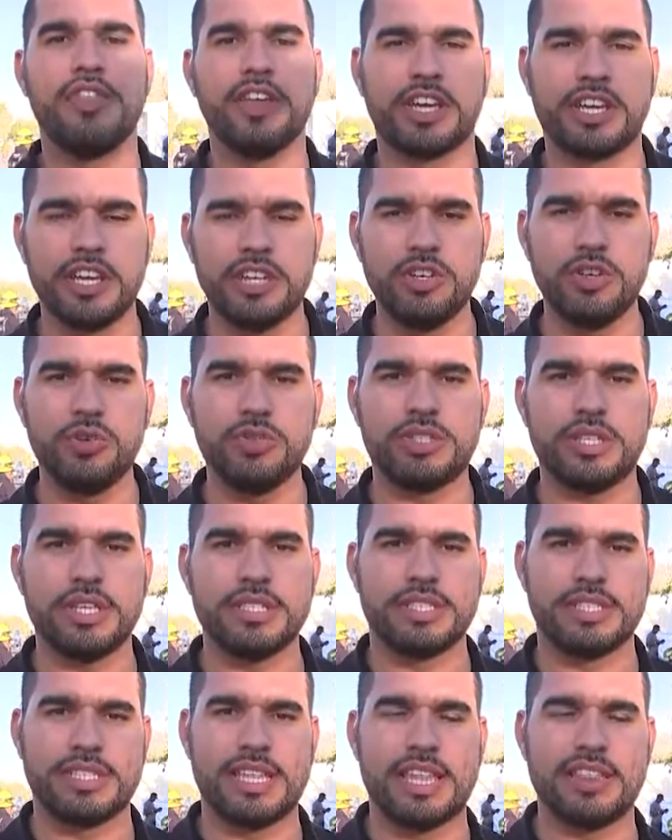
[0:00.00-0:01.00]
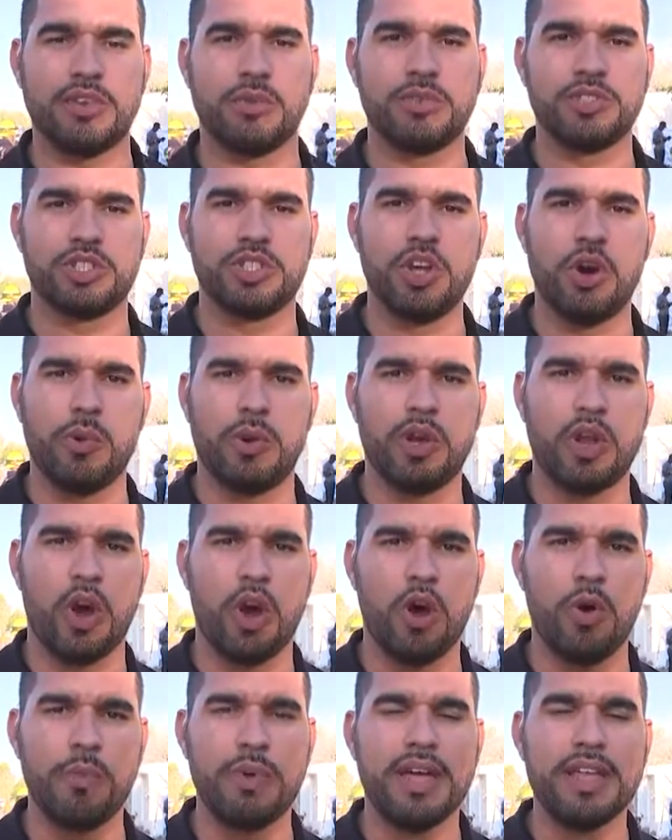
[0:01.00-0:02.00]
the good news is that there was no one
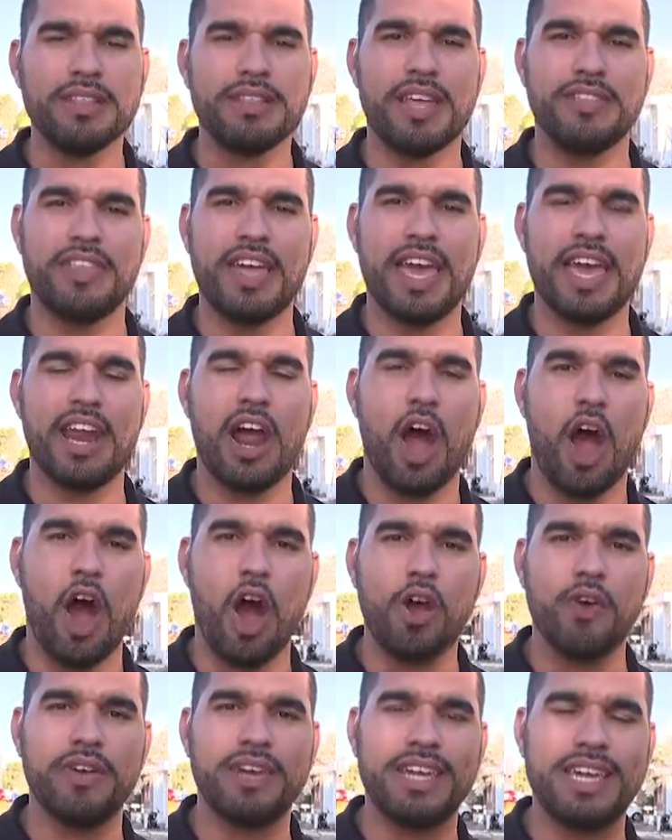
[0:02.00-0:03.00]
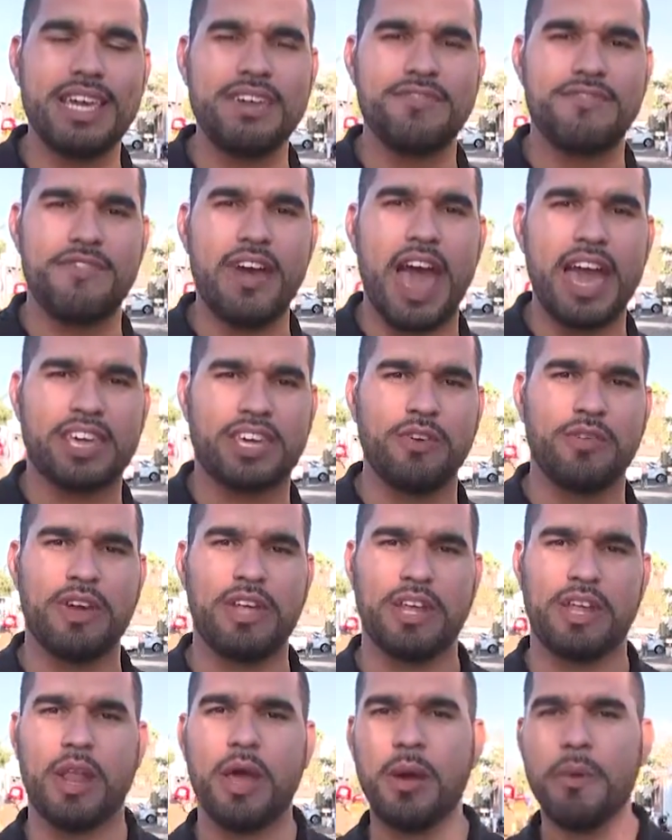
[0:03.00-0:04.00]
home, that they had already
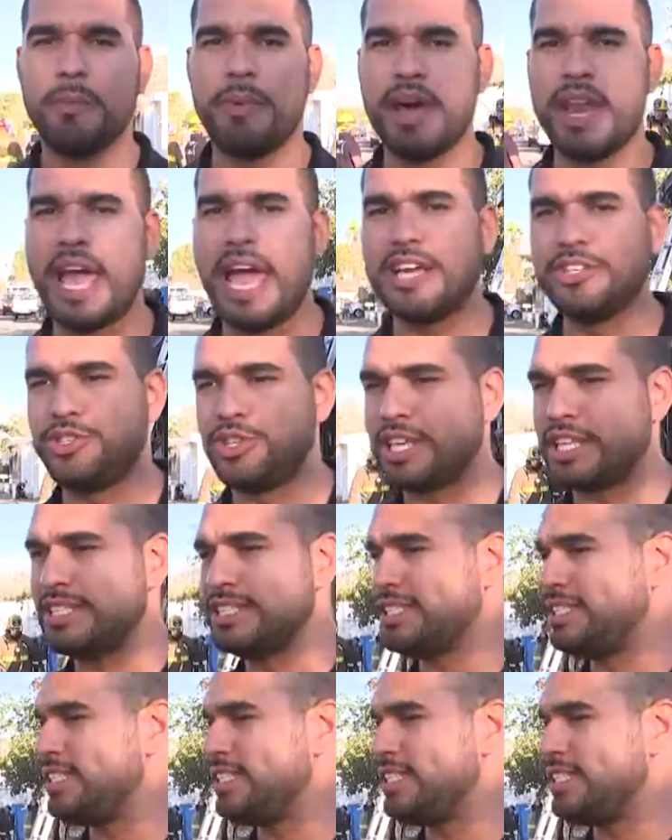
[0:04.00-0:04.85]
evacuated. But as you can